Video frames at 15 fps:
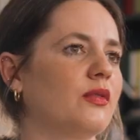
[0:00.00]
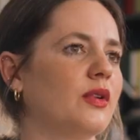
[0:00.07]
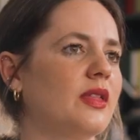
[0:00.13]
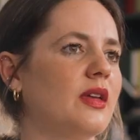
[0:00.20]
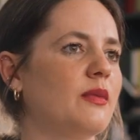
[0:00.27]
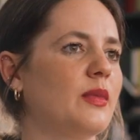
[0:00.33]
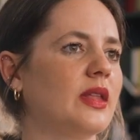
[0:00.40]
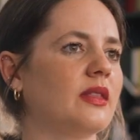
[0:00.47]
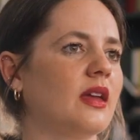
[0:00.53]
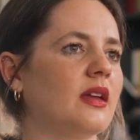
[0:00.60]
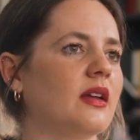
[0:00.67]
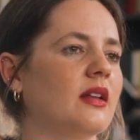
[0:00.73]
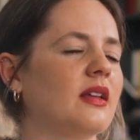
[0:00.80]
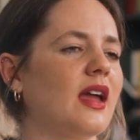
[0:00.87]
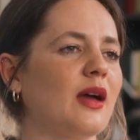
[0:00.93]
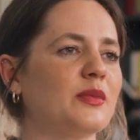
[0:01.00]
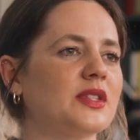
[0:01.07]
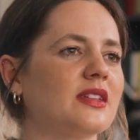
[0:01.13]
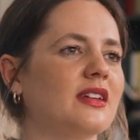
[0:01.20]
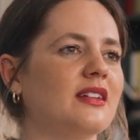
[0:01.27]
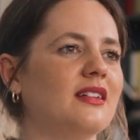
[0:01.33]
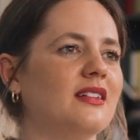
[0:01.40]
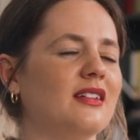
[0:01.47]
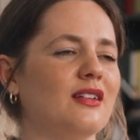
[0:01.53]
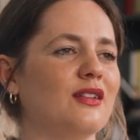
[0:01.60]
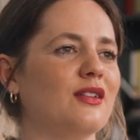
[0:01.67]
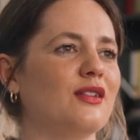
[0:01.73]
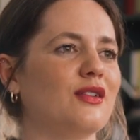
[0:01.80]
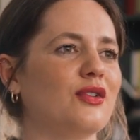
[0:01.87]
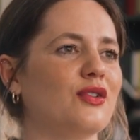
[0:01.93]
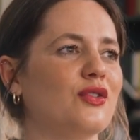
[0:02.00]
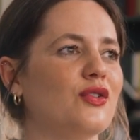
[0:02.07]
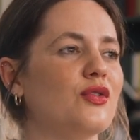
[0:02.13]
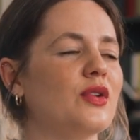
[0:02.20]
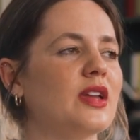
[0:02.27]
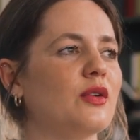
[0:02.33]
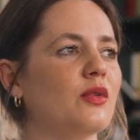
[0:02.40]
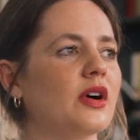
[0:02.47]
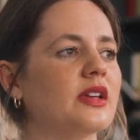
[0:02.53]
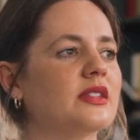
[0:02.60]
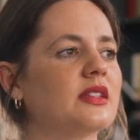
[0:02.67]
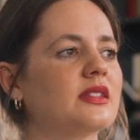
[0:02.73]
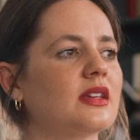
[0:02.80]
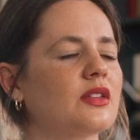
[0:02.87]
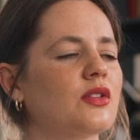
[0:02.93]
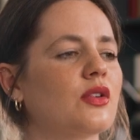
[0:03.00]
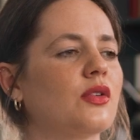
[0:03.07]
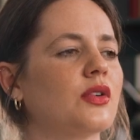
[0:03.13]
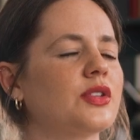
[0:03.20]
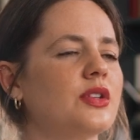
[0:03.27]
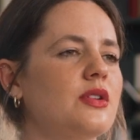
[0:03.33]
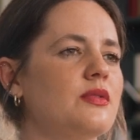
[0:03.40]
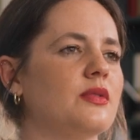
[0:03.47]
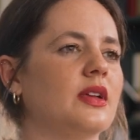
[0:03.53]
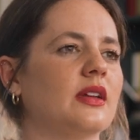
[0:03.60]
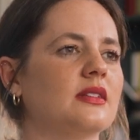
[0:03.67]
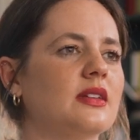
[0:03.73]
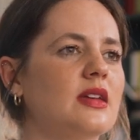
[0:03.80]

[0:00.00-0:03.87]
with him and like encapsulated in who he was. It's like the closer you get to